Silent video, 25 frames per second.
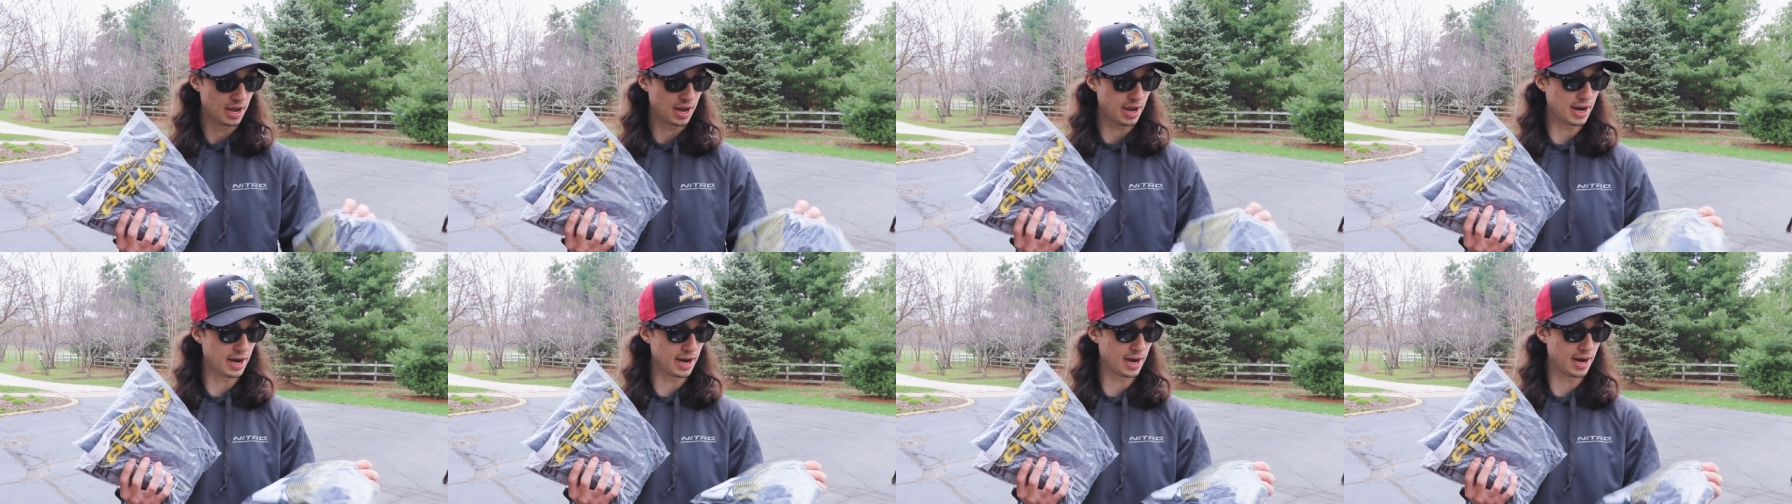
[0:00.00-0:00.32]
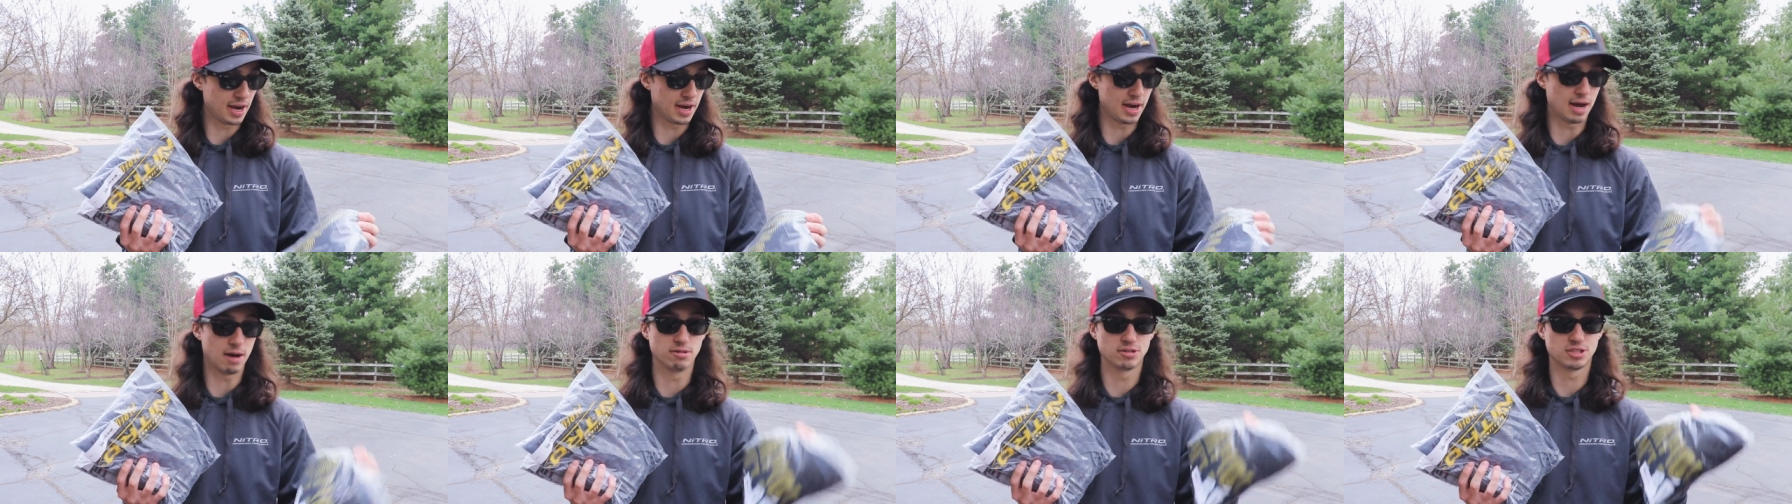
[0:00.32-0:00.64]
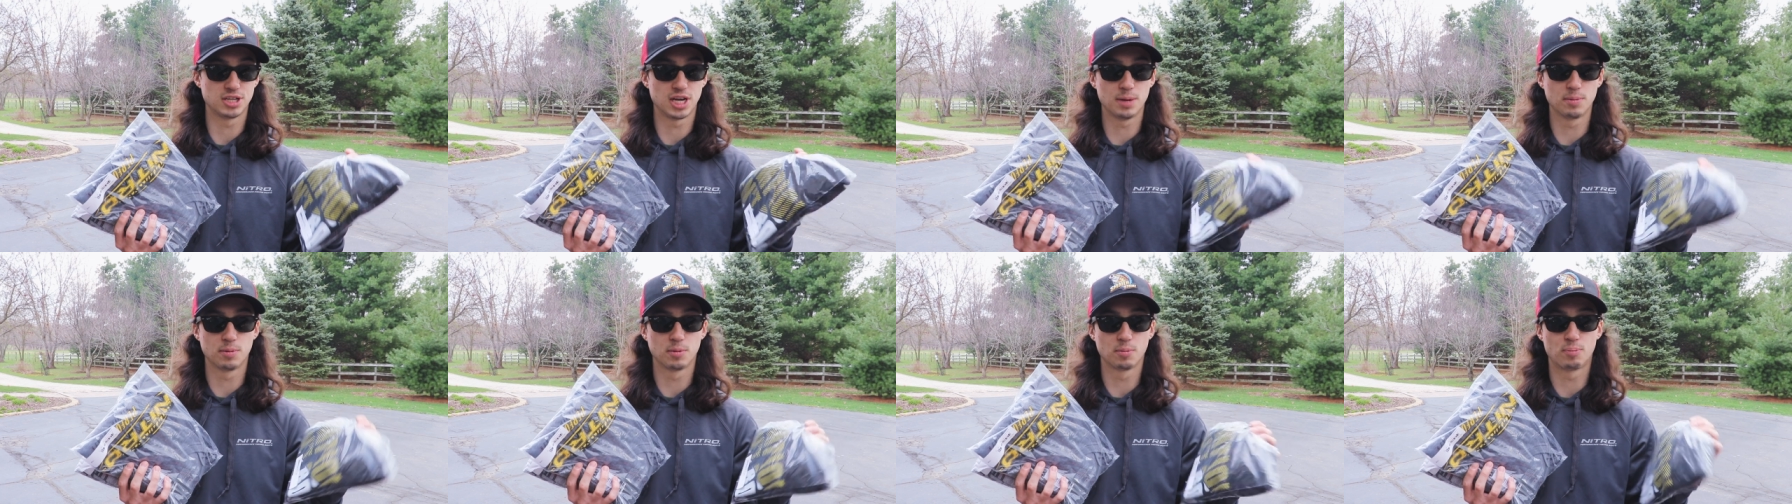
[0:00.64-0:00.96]
and I
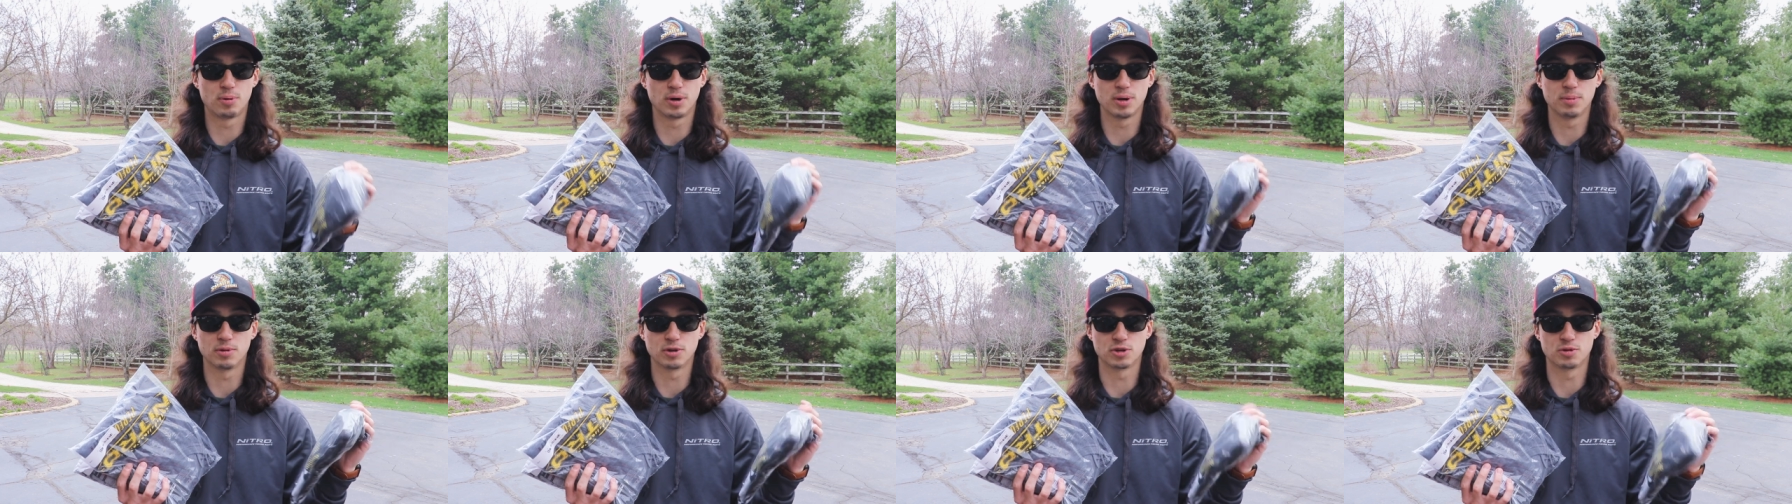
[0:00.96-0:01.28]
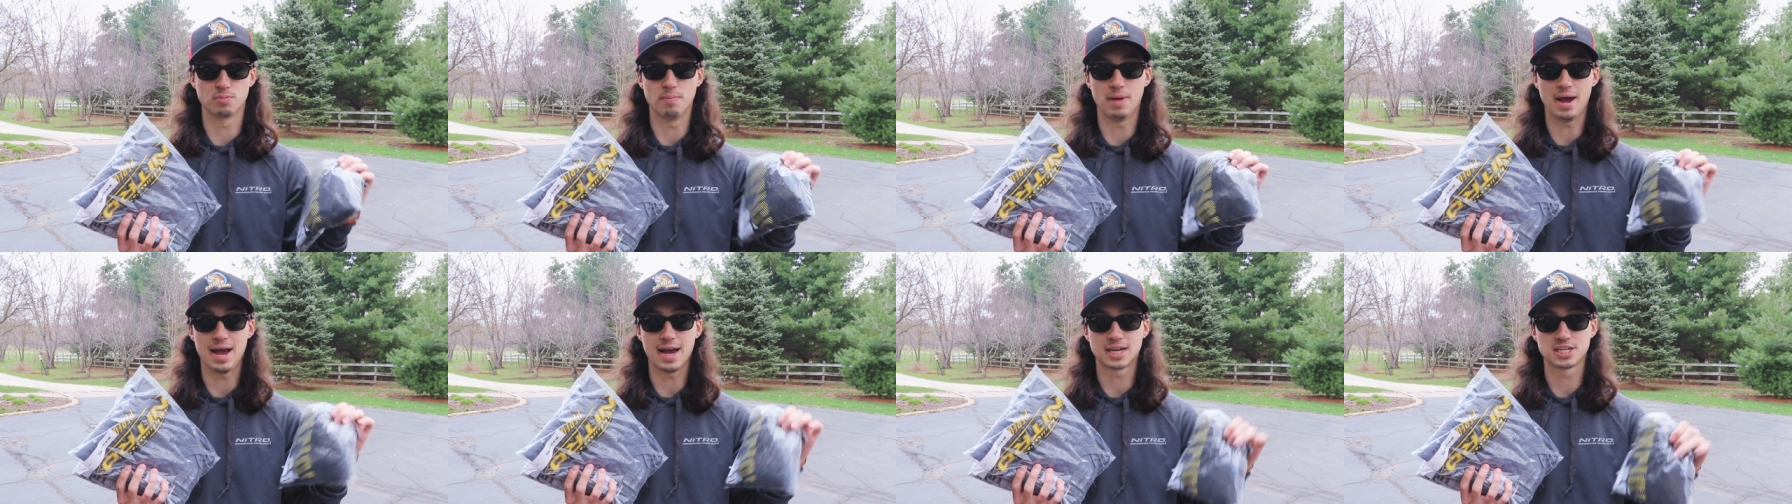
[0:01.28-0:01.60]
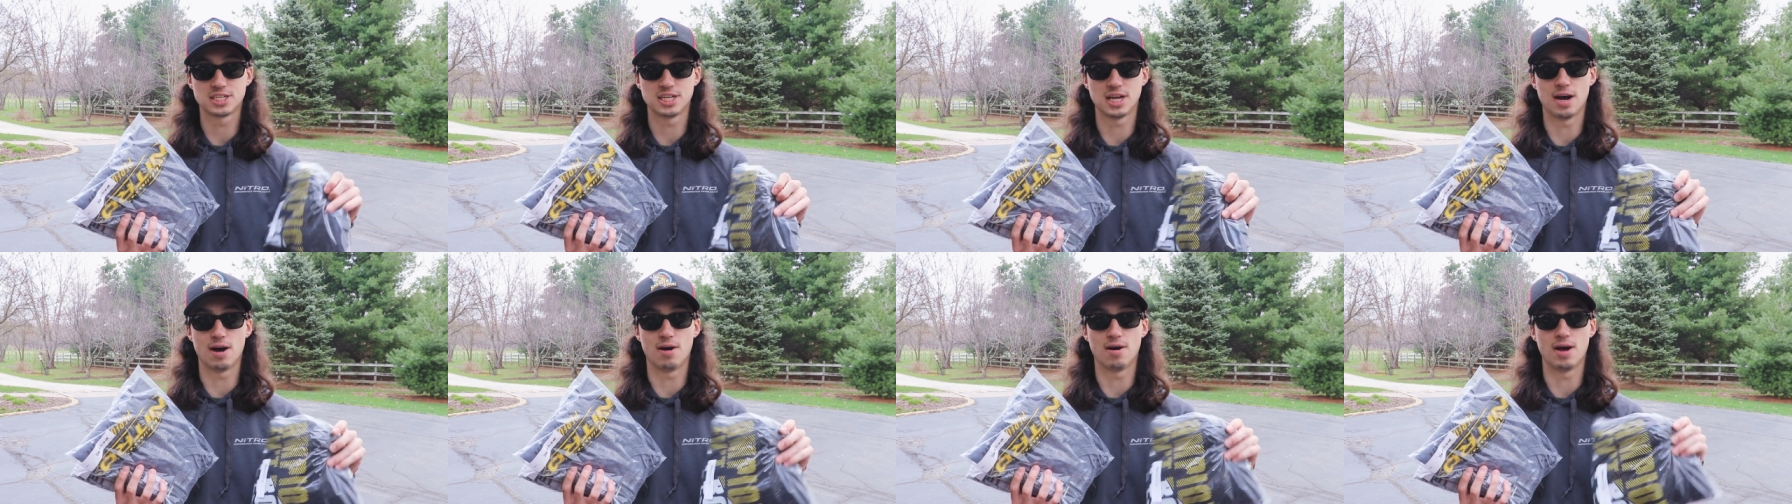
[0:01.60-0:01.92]
was able to pretty much
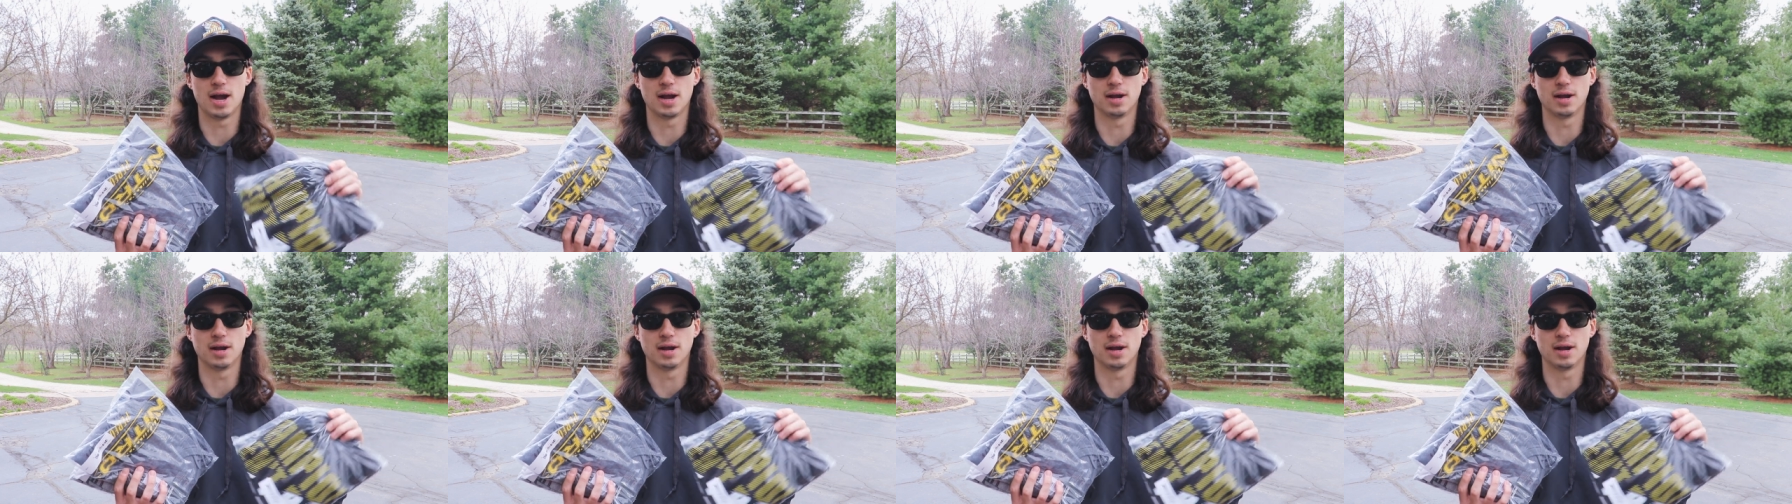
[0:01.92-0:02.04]
max out.